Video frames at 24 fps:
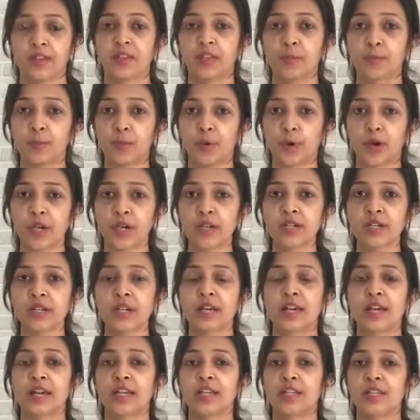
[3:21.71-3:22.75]
The point
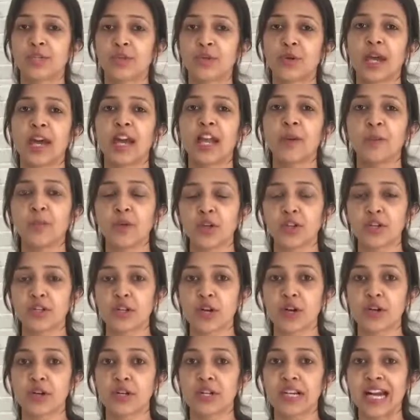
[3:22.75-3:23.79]
is to help your
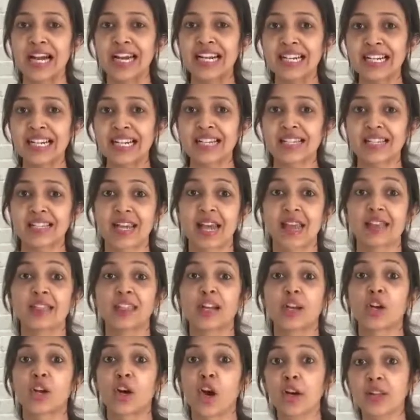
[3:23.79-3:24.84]
children
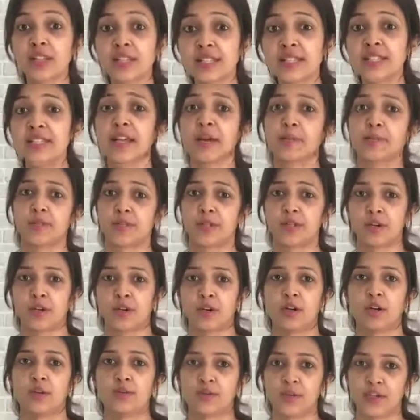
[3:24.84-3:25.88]
understand the concept
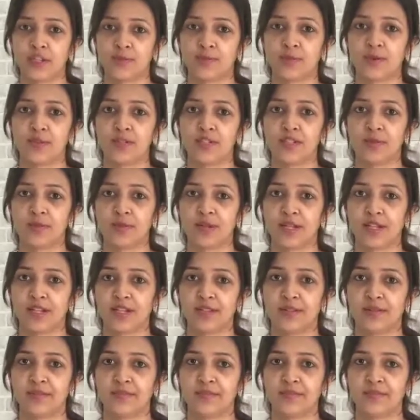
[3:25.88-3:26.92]
of
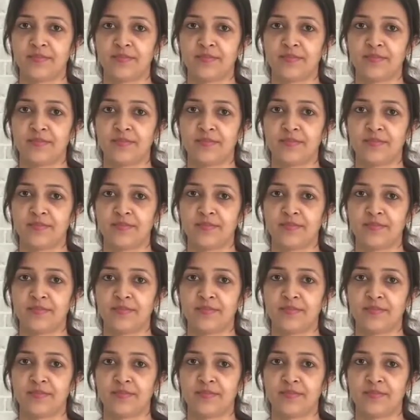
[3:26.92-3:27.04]
responsibility.